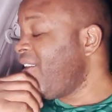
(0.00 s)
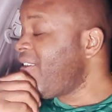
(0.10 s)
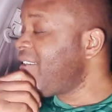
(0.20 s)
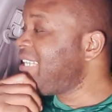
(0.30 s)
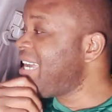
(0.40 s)

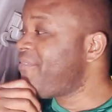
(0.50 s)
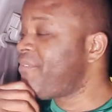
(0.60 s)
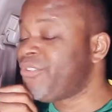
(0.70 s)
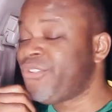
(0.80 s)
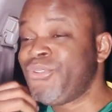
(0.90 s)
All that
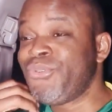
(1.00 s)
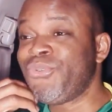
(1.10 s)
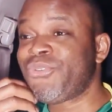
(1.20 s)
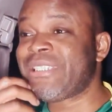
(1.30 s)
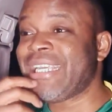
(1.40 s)
for
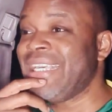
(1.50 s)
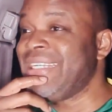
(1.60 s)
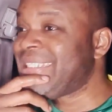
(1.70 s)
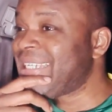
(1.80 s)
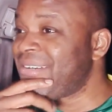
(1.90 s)
you,
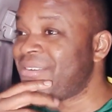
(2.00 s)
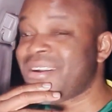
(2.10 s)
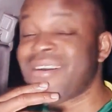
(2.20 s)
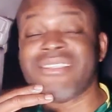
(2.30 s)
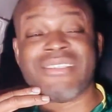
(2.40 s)
sitting down,
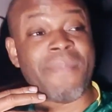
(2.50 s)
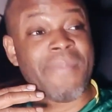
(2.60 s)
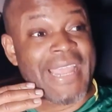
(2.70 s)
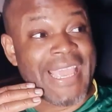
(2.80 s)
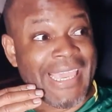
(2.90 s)

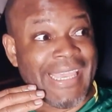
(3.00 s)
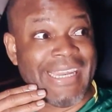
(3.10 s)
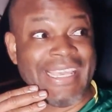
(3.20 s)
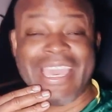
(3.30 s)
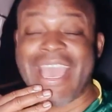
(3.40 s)
contemplating
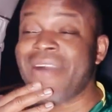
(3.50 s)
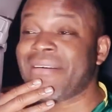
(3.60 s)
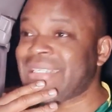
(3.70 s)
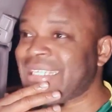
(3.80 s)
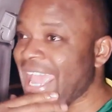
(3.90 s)
and
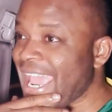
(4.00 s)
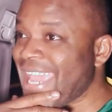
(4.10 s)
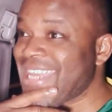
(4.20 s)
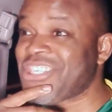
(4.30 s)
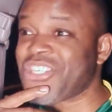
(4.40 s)

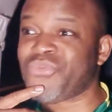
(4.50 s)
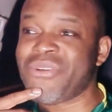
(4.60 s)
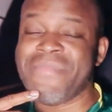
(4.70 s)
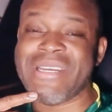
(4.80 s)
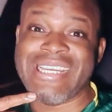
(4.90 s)
calculating, just
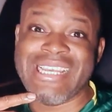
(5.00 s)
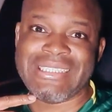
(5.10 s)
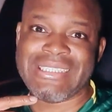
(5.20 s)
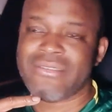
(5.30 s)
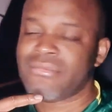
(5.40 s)

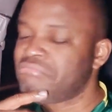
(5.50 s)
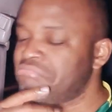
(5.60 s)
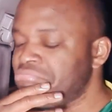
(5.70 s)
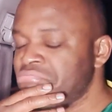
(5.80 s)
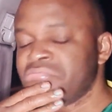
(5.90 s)
reminiscing.
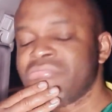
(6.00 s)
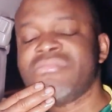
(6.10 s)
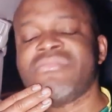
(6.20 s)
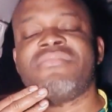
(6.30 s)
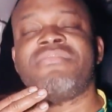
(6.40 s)

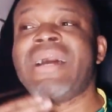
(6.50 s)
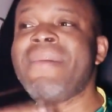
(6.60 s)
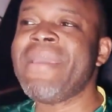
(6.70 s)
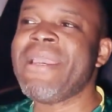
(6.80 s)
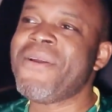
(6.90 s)
My
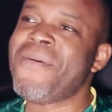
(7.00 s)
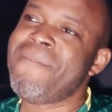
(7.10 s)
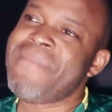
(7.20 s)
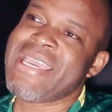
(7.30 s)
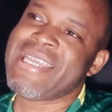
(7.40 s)
man
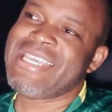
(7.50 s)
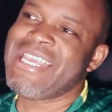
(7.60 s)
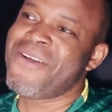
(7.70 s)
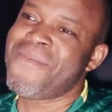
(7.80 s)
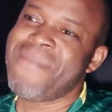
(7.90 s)
done met,
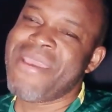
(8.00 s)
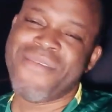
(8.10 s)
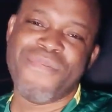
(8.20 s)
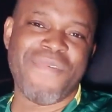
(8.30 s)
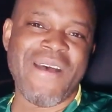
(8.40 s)
he done met
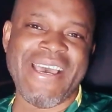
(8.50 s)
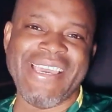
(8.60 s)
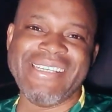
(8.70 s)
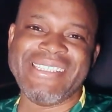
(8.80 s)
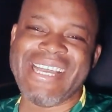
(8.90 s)
a
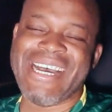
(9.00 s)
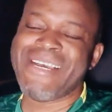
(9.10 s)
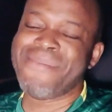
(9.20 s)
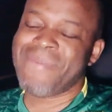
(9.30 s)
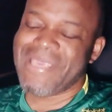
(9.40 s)
fine
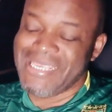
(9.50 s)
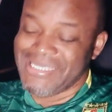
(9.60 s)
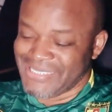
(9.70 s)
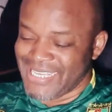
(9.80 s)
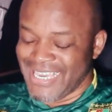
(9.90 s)
dime
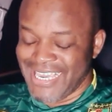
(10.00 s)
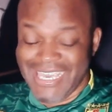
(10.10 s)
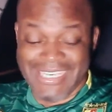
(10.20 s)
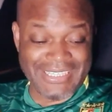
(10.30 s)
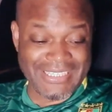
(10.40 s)
piece, and
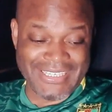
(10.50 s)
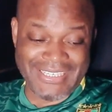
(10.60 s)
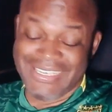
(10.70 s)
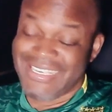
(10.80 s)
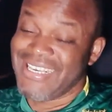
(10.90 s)
he just,